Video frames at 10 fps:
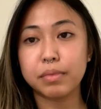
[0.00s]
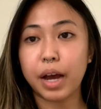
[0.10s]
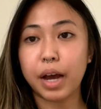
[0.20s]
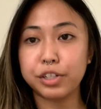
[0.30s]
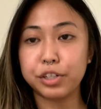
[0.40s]

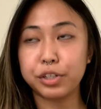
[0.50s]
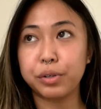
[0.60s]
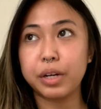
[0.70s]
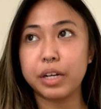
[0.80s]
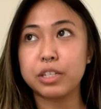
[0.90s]
I
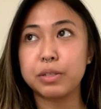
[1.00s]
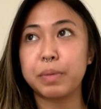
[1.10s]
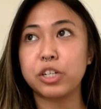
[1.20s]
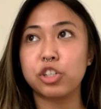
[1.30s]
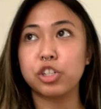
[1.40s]
do,
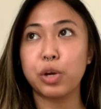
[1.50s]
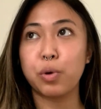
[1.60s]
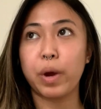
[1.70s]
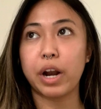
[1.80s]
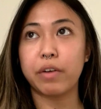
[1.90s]
especially
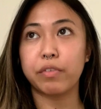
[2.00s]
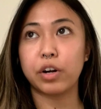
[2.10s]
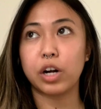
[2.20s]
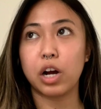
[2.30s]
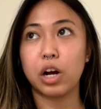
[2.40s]

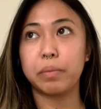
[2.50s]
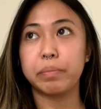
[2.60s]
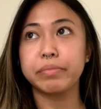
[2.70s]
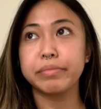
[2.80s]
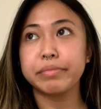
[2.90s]
whenever
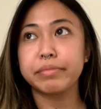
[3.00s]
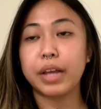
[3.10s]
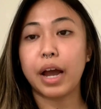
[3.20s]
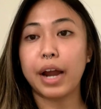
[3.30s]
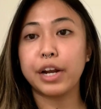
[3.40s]

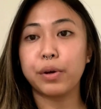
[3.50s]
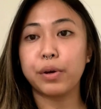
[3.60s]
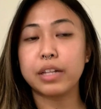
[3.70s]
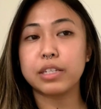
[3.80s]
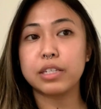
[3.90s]
I know
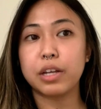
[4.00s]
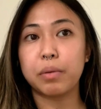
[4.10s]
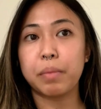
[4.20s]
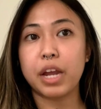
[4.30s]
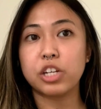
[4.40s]
that
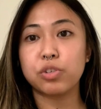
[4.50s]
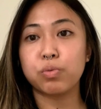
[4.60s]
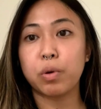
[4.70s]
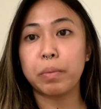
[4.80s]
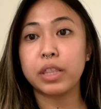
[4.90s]
some
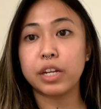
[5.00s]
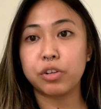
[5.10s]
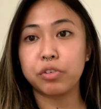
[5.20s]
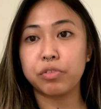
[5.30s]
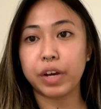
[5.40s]
Asian women, they
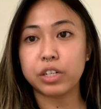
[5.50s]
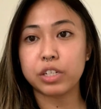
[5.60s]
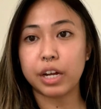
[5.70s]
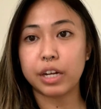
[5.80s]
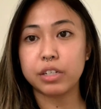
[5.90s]
do
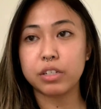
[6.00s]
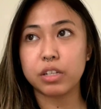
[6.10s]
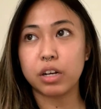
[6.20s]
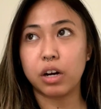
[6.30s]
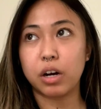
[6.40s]

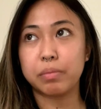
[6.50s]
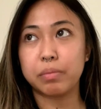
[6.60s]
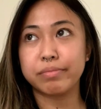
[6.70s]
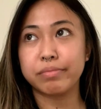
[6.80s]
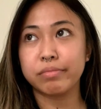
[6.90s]
fetishize
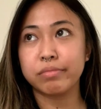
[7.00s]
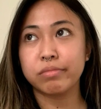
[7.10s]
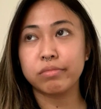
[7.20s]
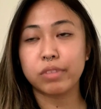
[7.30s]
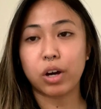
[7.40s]
on
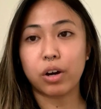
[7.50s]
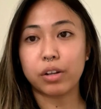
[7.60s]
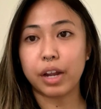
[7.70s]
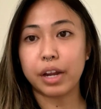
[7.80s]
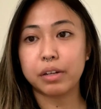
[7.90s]

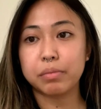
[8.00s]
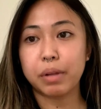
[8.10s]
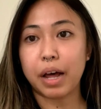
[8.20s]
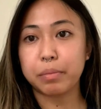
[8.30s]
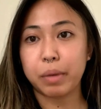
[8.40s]
like
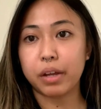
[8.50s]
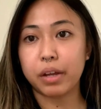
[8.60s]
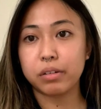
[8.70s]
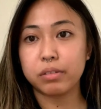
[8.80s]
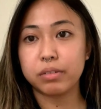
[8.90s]
black
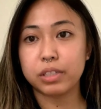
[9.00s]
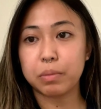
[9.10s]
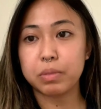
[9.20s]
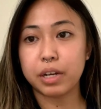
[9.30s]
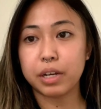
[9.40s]
men
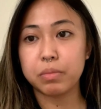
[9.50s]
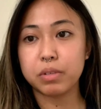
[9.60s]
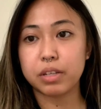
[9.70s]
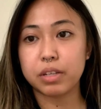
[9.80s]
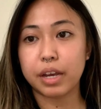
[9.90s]

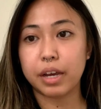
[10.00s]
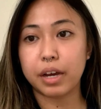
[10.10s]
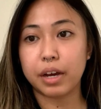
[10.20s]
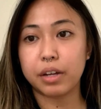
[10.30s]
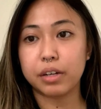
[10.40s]
sometimes,
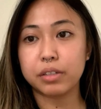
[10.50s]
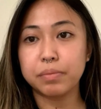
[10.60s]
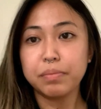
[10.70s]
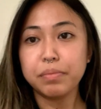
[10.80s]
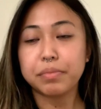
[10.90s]
and
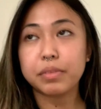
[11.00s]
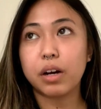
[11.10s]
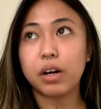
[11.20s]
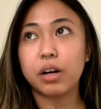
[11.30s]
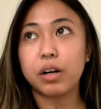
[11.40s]

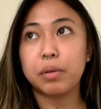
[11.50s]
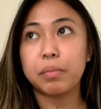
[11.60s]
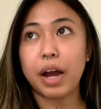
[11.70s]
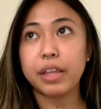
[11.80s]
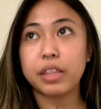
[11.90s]

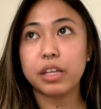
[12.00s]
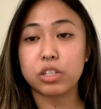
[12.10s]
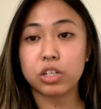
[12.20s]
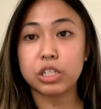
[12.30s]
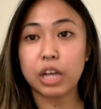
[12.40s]
I think it's good